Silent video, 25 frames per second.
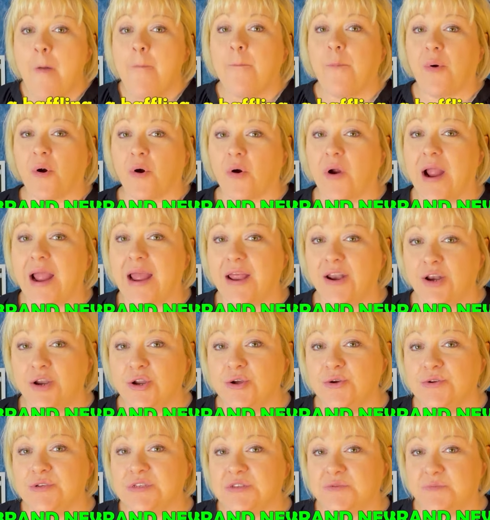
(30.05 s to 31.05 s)
brand
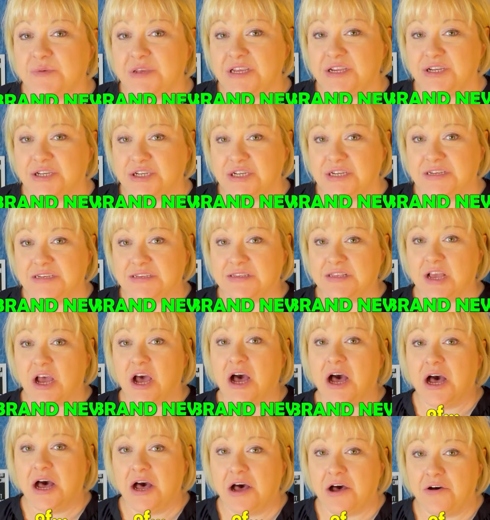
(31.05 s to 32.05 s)
new species
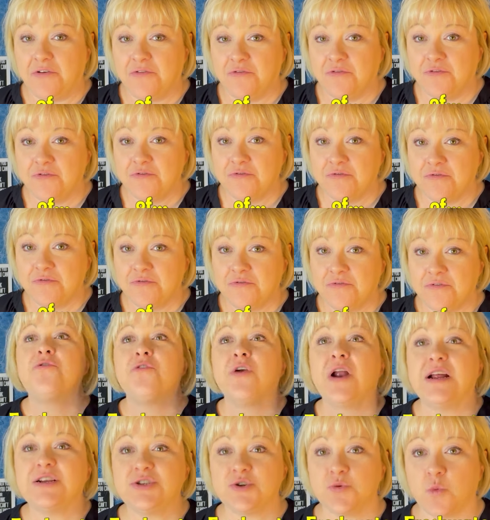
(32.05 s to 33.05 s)
of
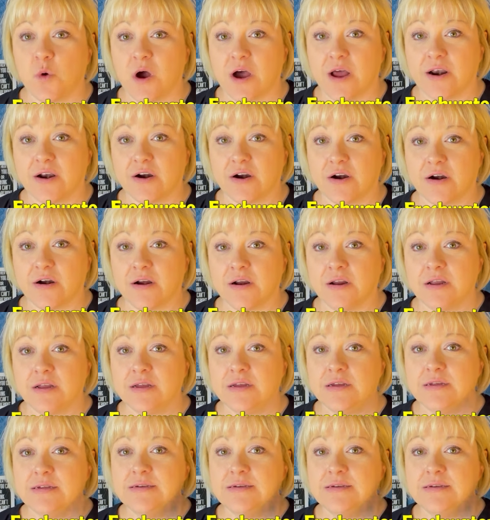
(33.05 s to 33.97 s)
freshwater